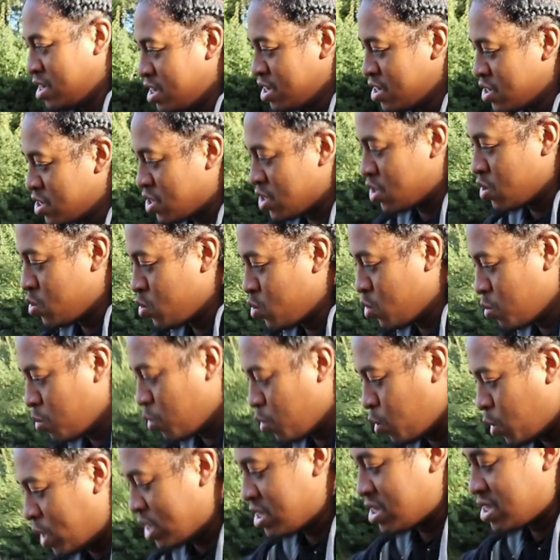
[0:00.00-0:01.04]
Okay. So the
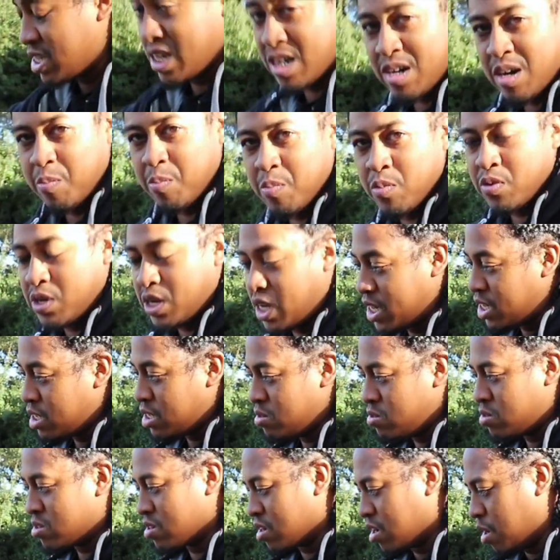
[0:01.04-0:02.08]
normal ones, they come, they
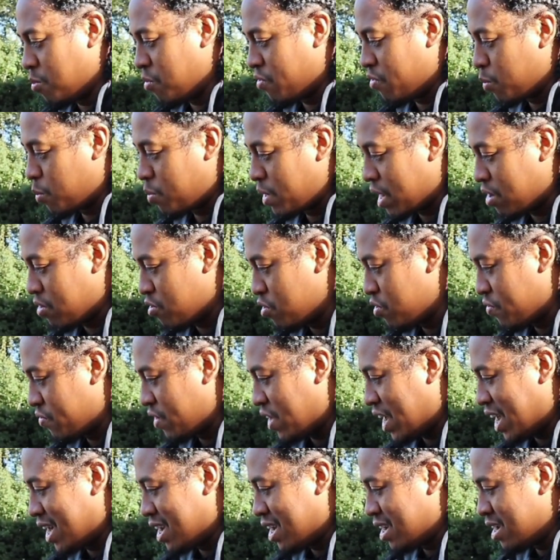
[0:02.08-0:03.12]
used to come with a black roof
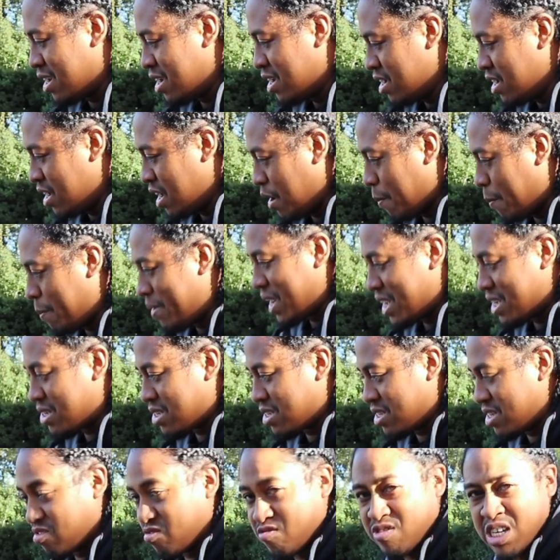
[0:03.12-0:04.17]
and a
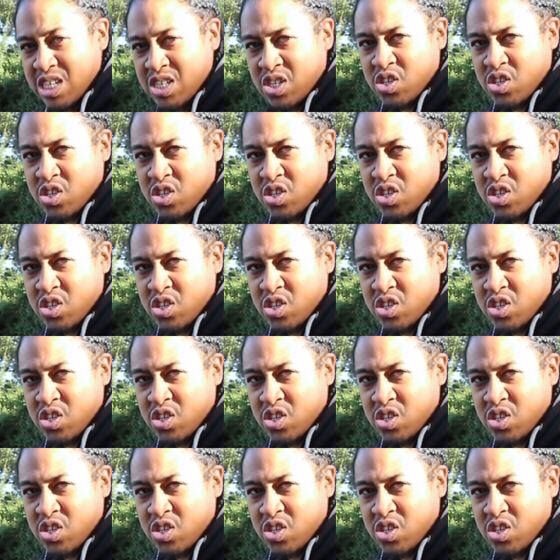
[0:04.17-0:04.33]
plastic rear